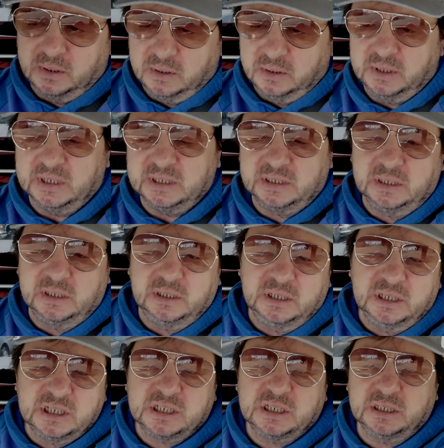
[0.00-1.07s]
that
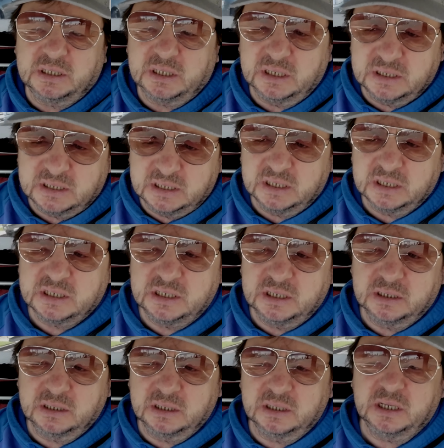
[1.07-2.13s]

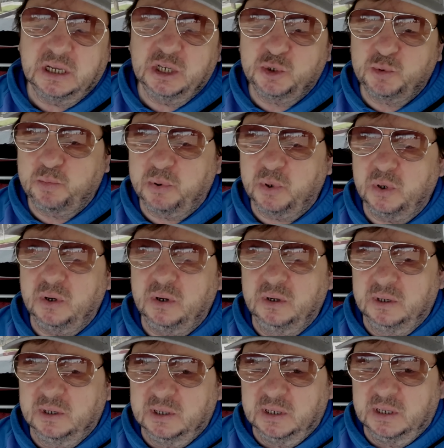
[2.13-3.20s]
Insta360, that Ace Pro,
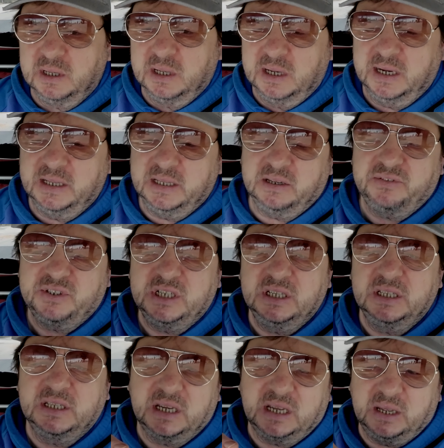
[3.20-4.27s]
and I've
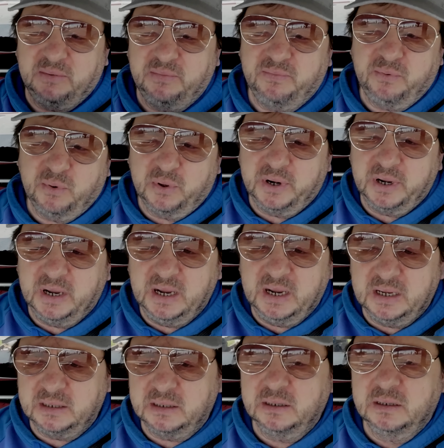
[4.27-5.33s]
seen they have
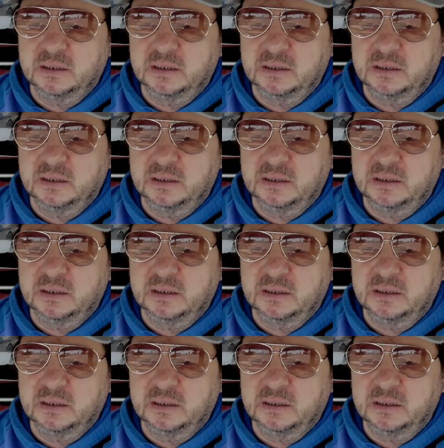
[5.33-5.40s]
48.